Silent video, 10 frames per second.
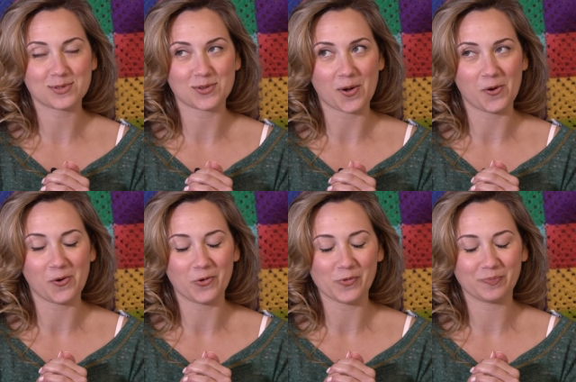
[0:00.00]

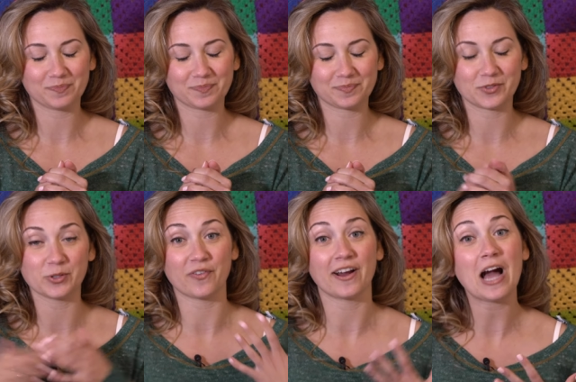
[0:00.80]
So
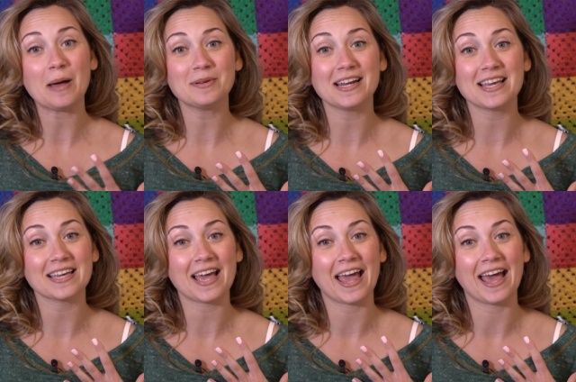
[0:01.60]
she was very
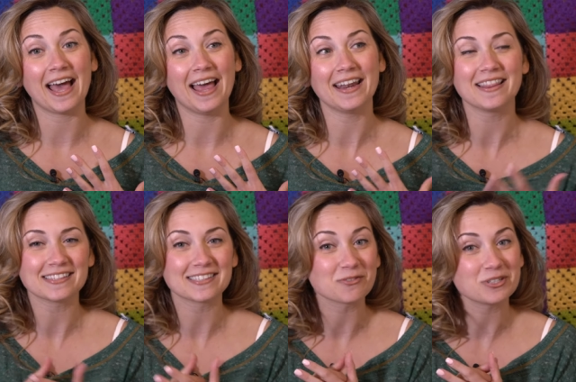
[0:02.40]
accommodating and
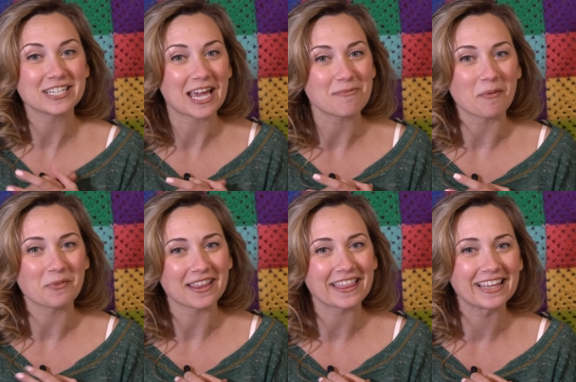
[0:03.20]
this is what she came up
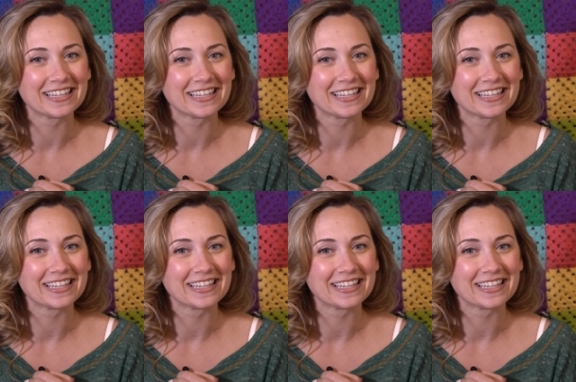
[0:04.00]
with.